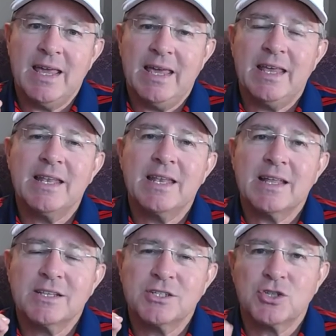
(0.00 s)

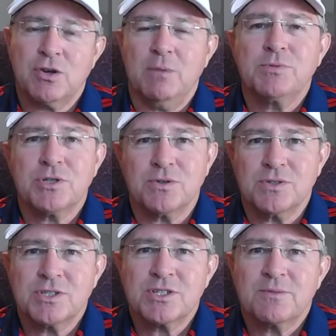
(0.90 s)
in the
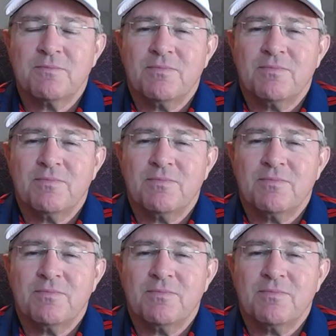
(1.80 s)
scriptures.